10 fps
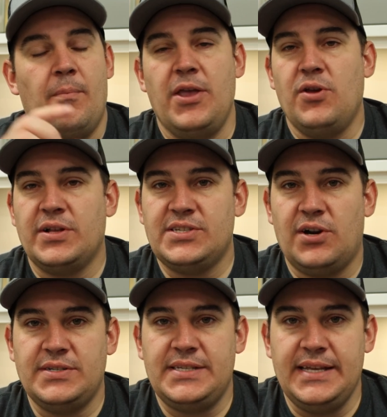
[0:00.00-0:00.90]
But you can
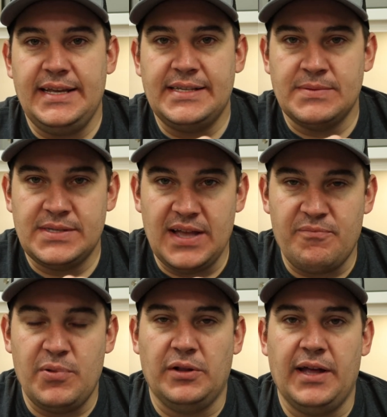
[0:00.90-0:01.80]
start seeing some
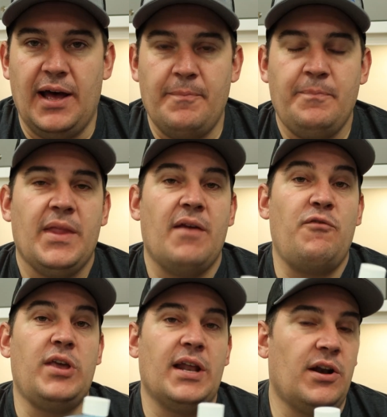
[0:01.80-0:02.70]
stuff build up.
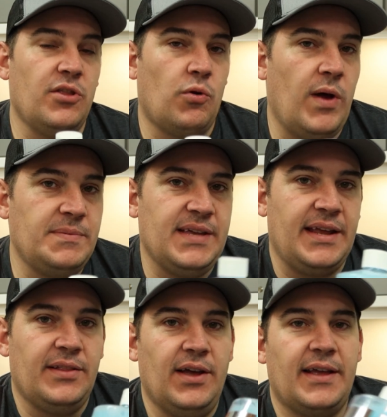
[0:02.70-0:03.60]
If you get onto their
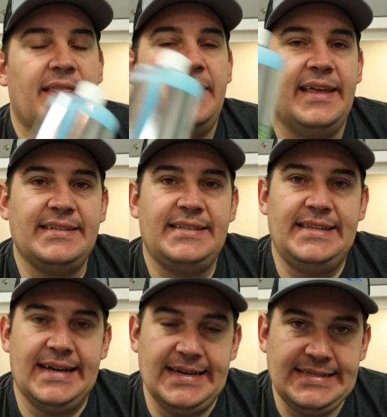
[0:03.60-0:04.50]
website and look, this
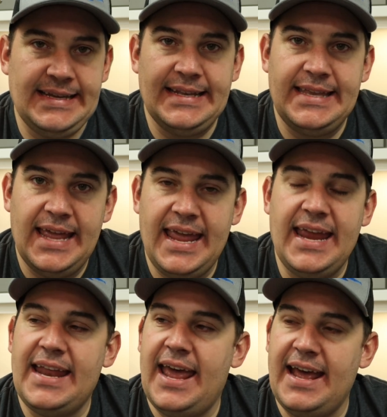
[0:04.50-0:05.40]
does
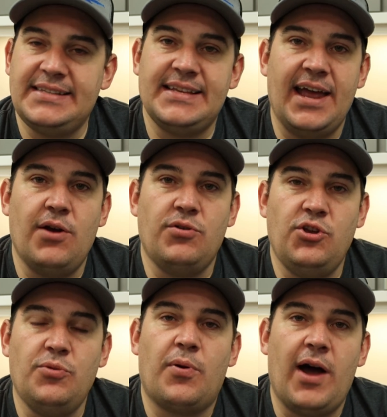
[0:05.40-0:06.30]
contain
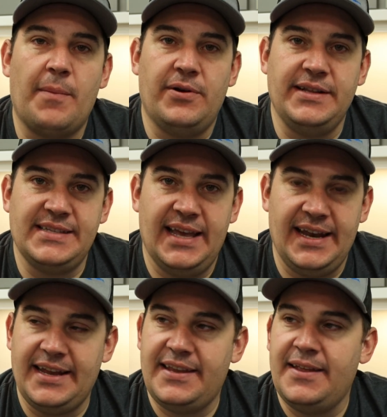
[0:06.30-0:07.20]
SiO2 properties
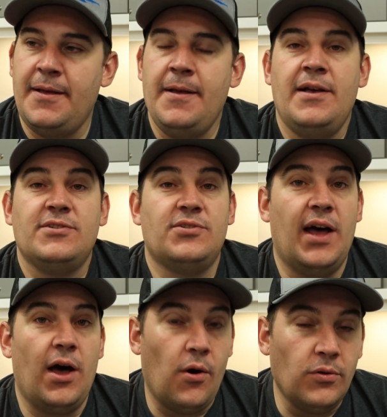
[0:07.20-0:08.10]
in it. So
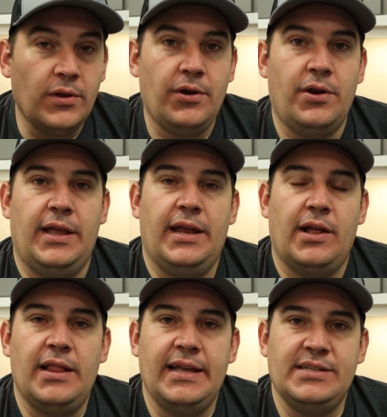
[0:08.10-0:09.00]
not only are you going to
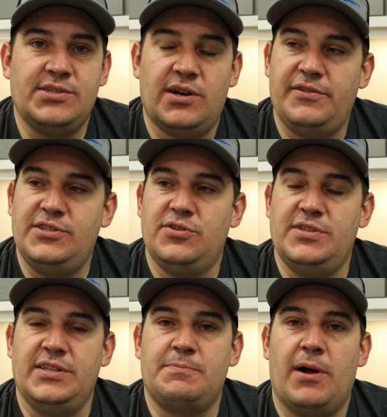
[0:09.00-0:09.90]
get a clean surface
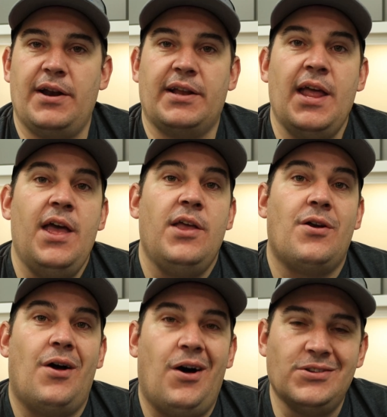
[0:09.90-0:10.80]
using this product,
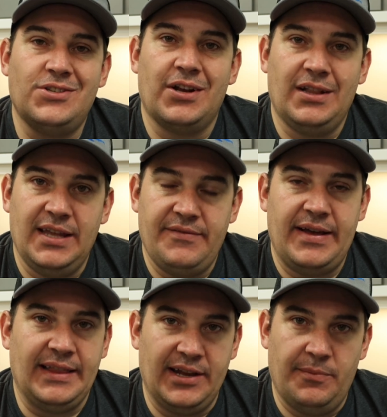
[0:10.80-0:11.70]
you're also going to leave
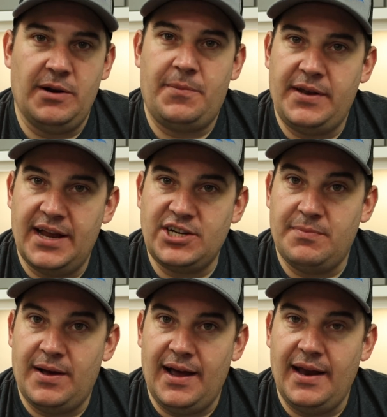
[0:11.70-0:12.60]
a little bit of
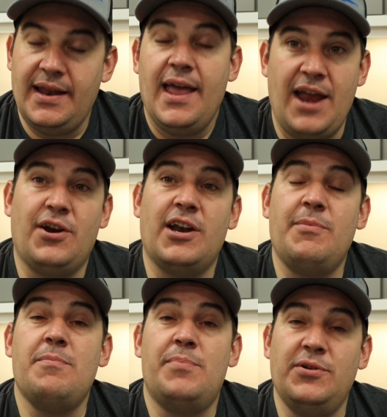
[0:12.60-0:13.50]
protection behind, and you're going
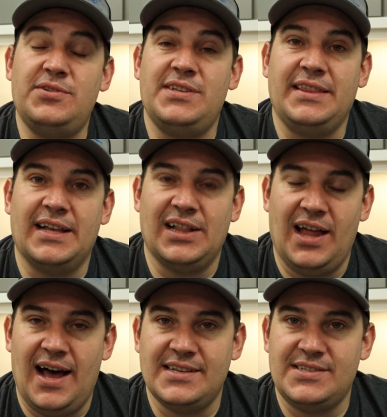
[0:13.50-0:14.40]
to be boosting the
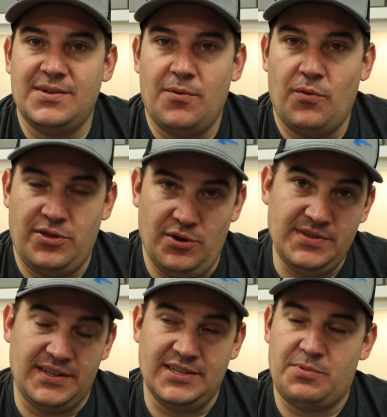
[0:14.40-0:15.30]
gloss with
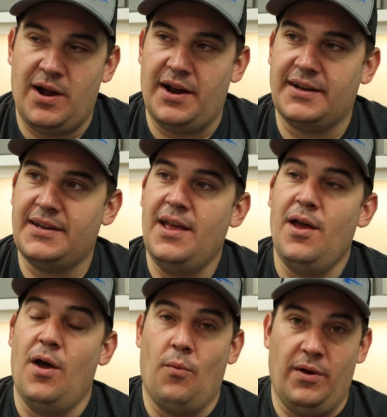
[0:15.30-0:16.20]
using this product,
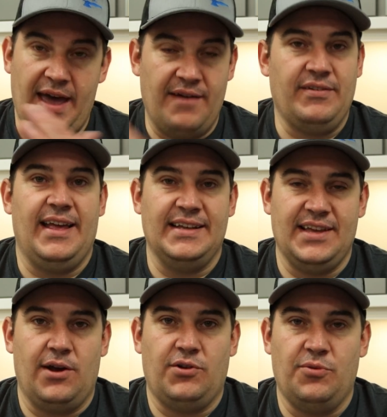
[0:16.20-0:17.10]
with having the
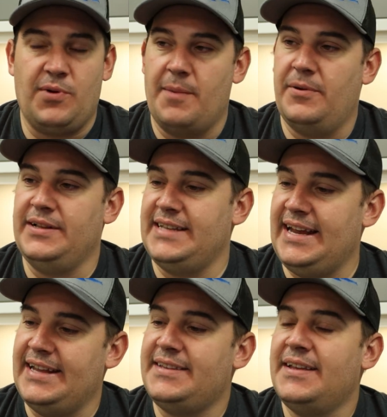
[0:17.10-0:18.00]
SiO2 properties
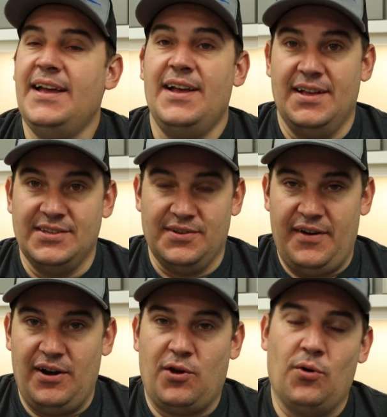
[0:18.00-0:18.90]
in it. So
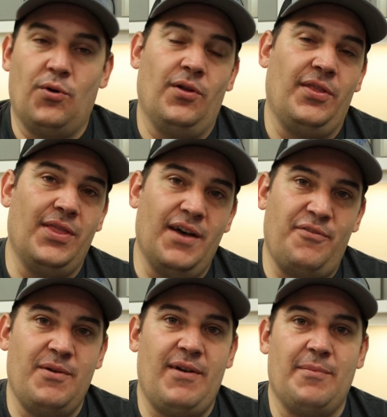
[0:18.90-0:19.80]
very cool.
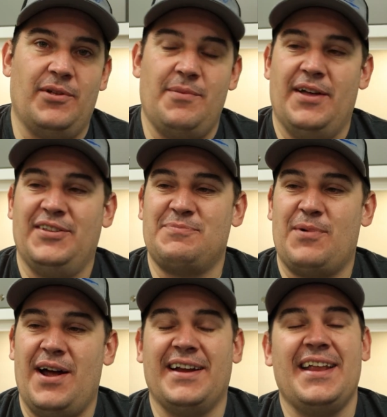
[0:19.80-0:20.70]
Enough of me rambling about this
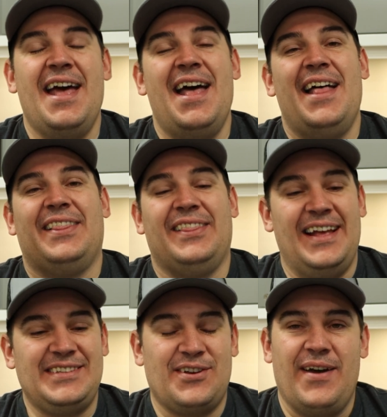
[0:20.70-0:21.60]
product.
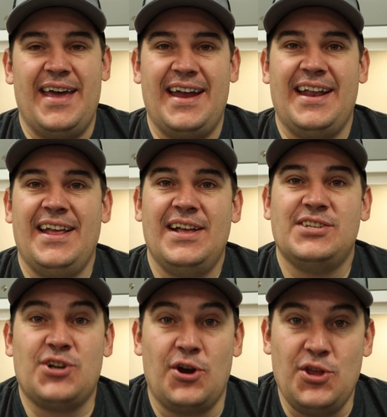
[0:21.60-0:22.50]
Let's go ahead,
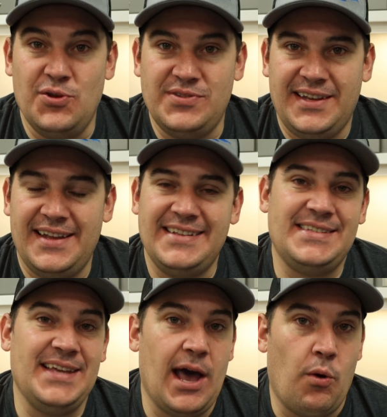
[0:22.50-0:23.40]
start using it,
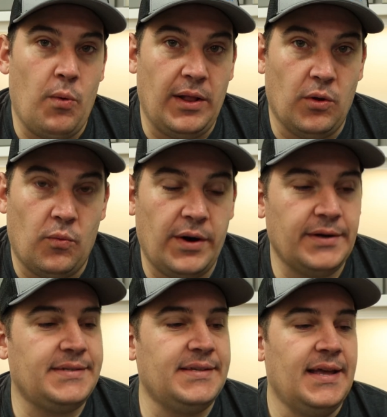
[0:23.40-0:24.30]
see how well it
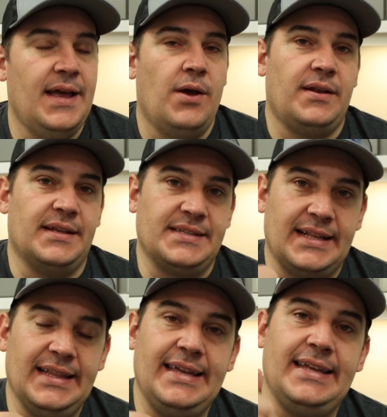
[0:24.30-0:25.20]
works. Does
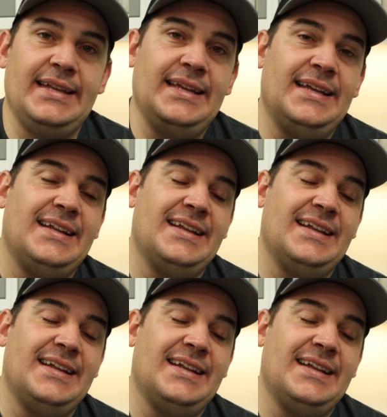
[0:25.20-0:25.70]
it clean?